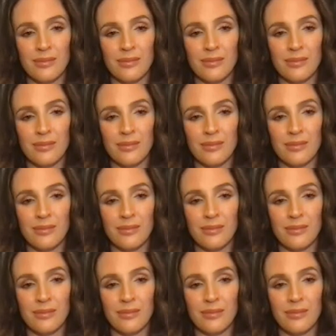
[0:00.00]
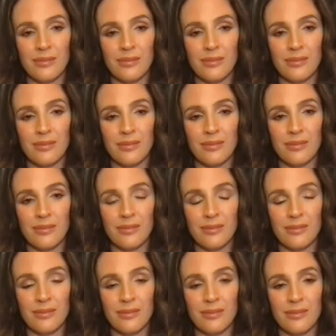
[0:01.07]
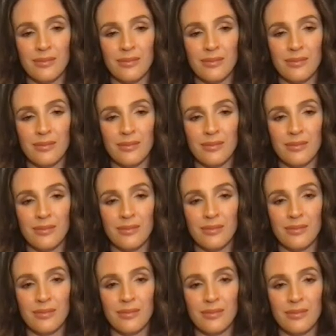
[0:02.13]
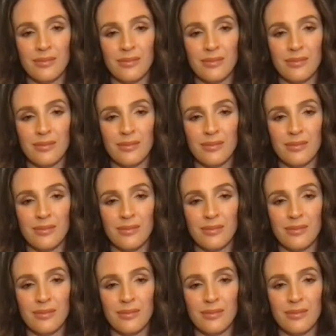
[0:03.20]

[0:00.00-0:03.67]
[no speech]